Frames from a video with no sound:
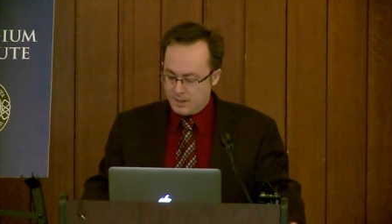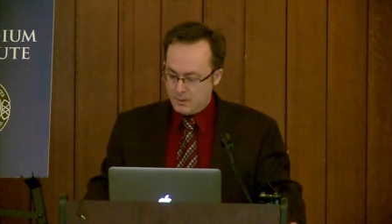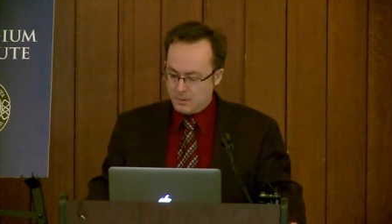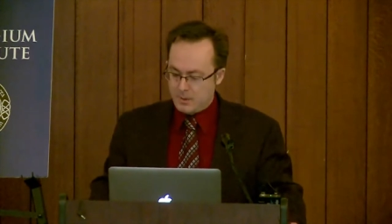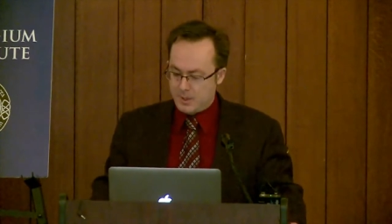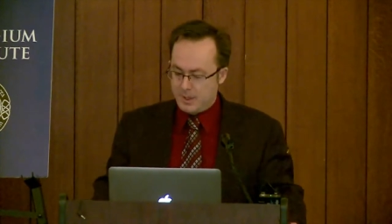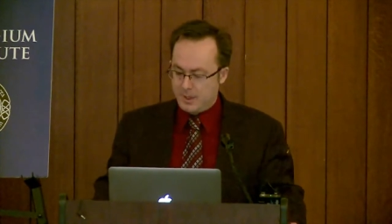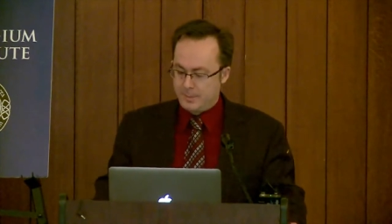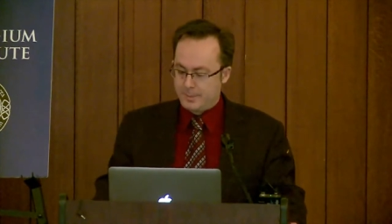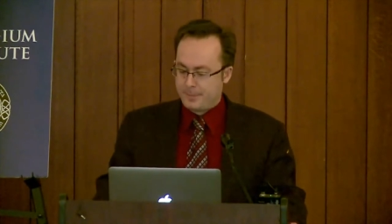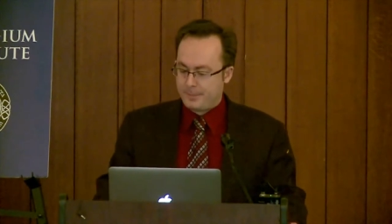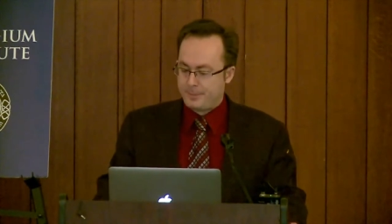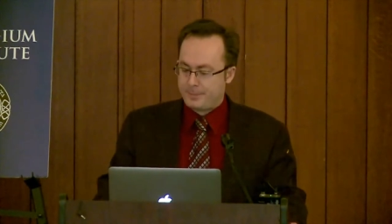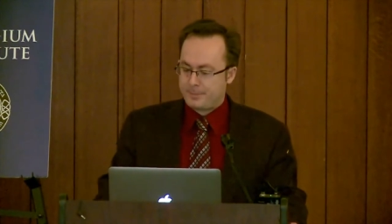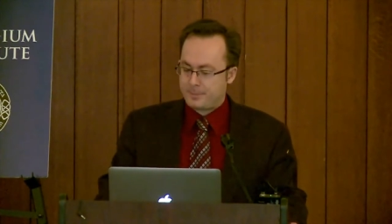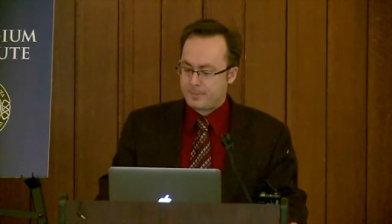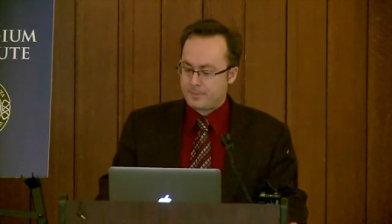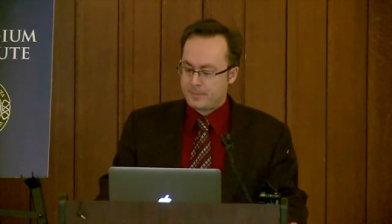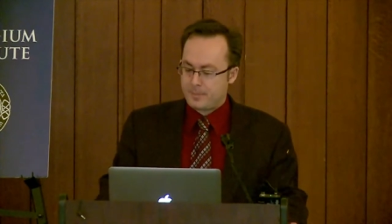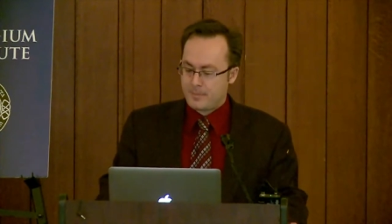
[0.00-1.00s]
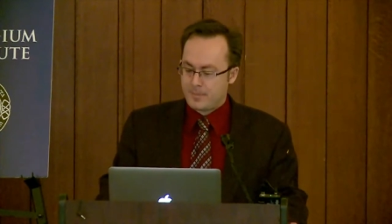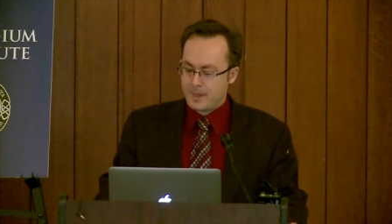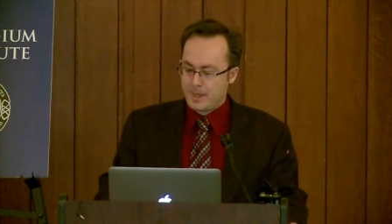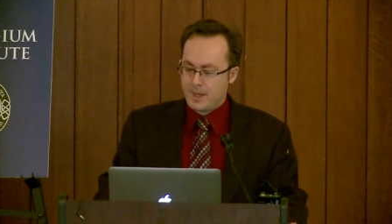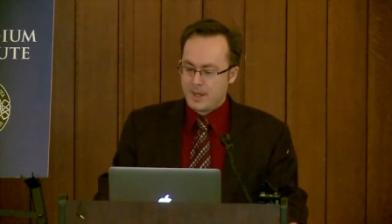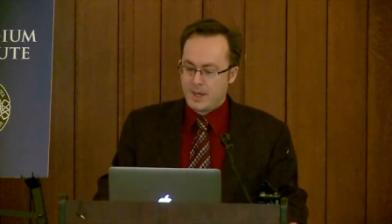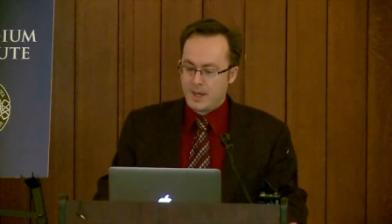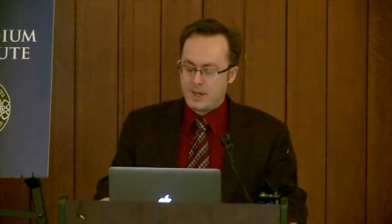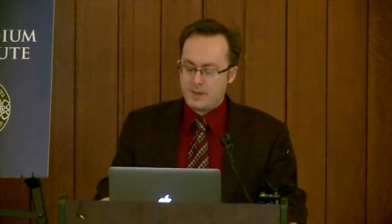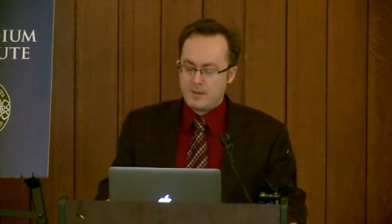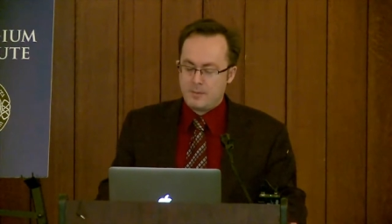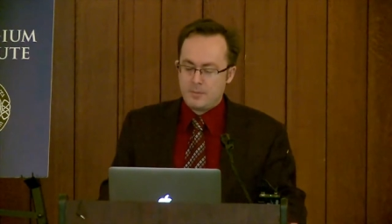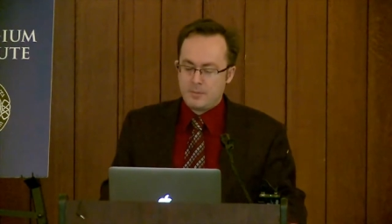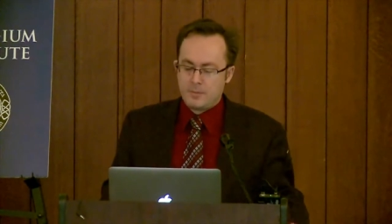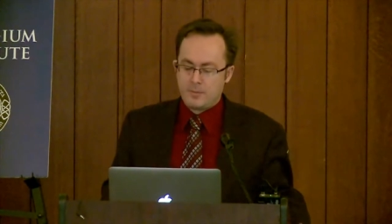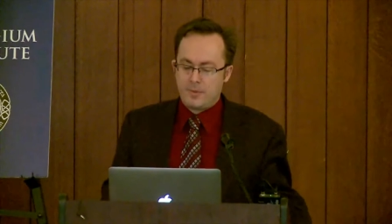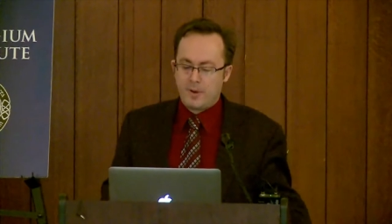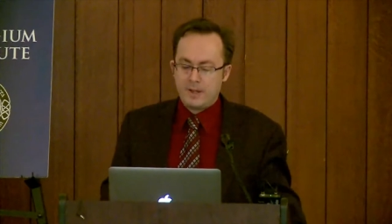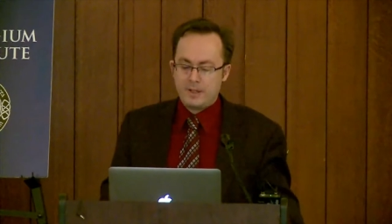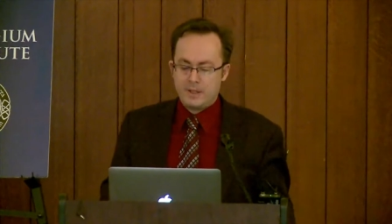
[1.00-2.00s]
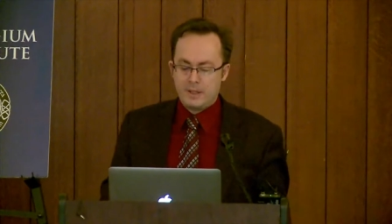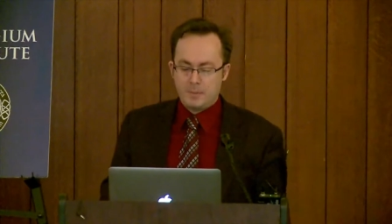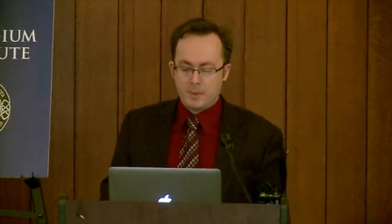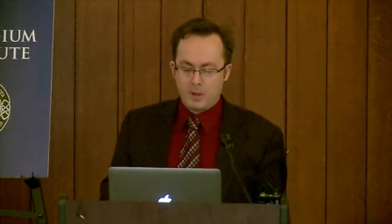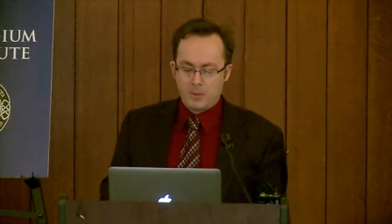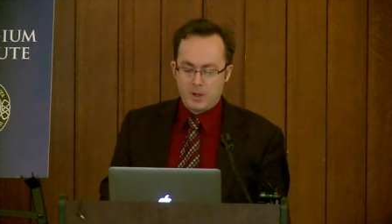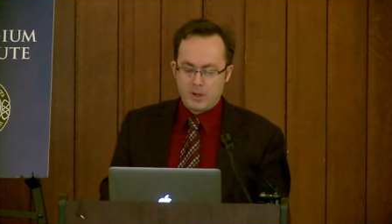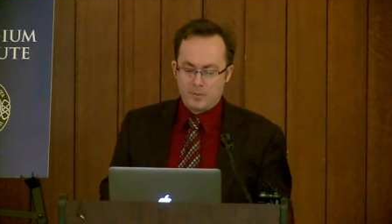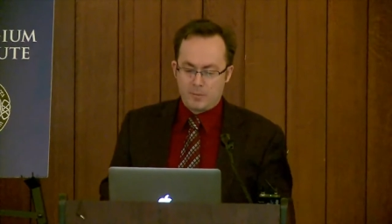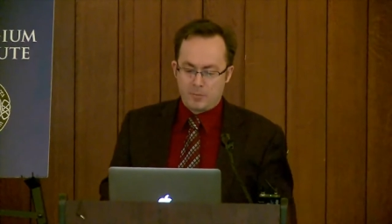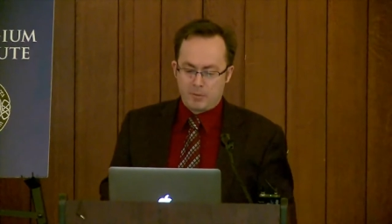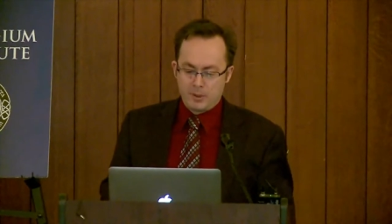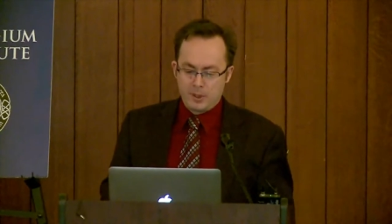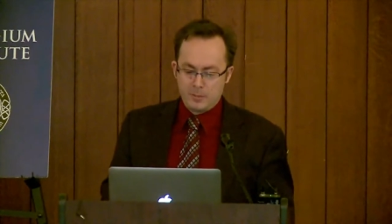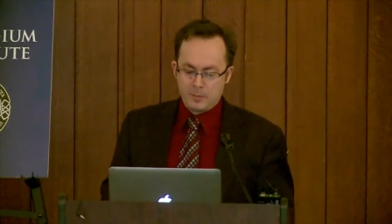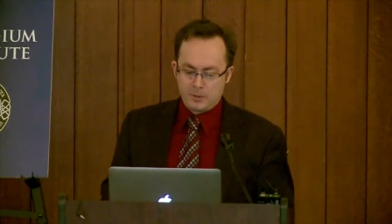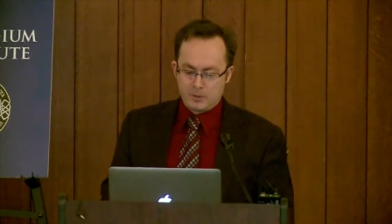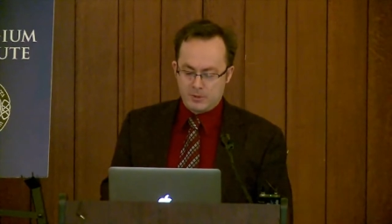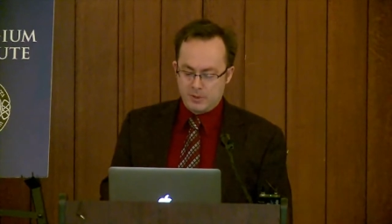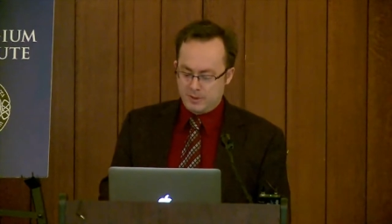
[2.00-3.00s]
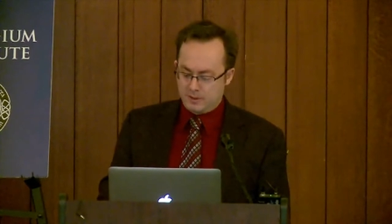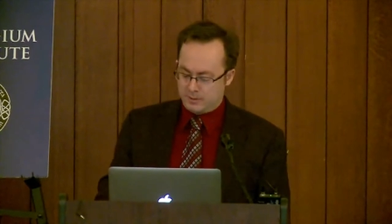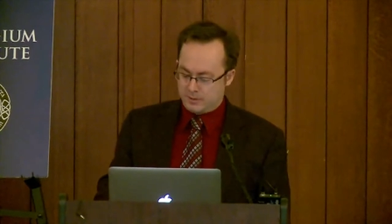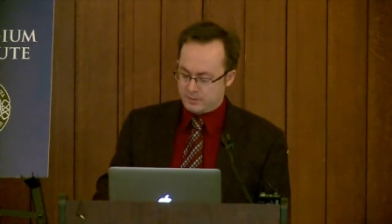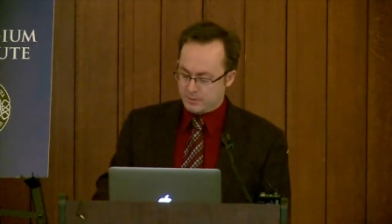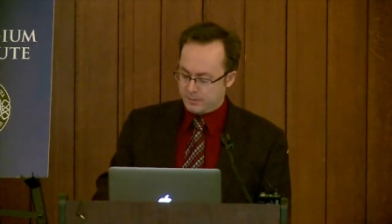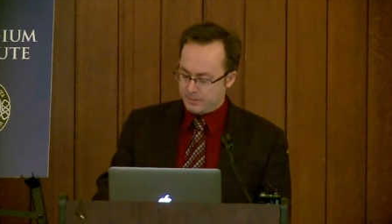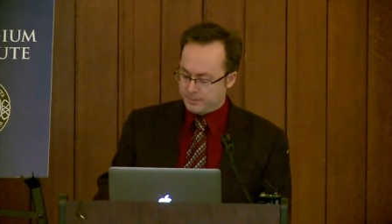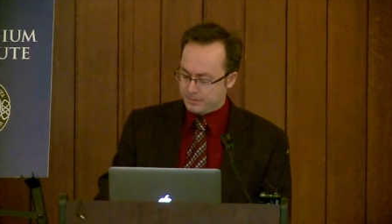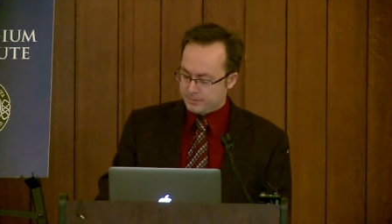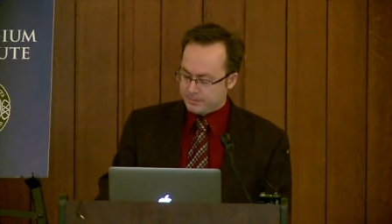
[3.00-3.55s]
Okay. And then finally, by way of preliminaries,